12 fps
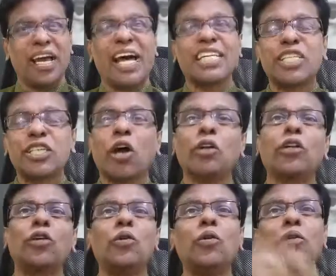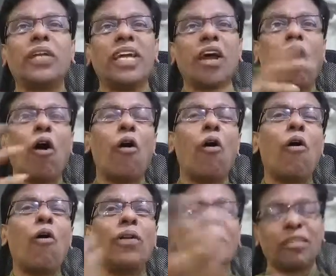and started looting
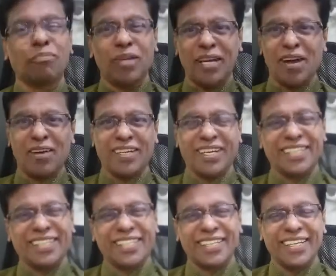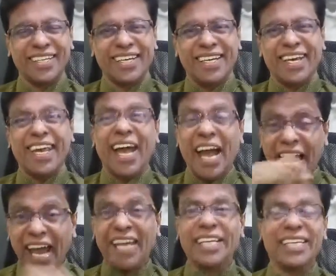all his belongings.
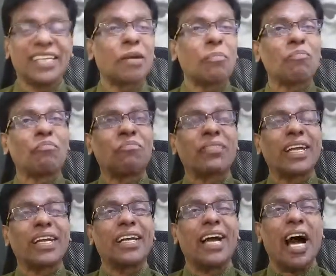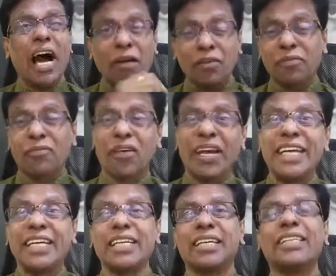And our
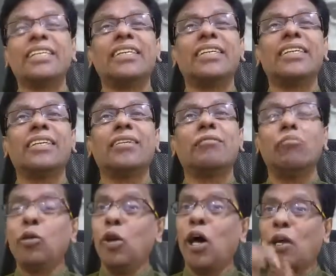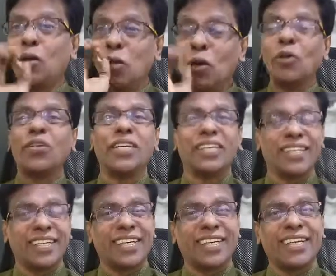friend Mullah knows it.
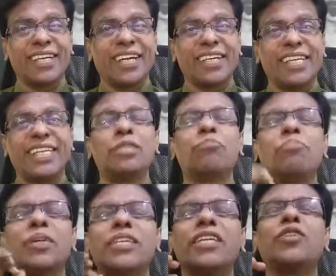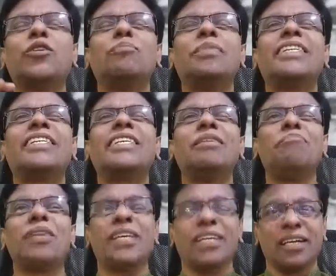He's pretend to be
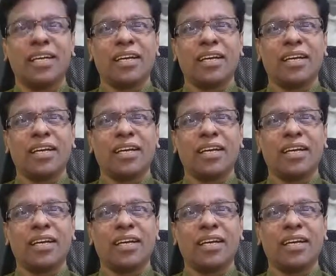sleeping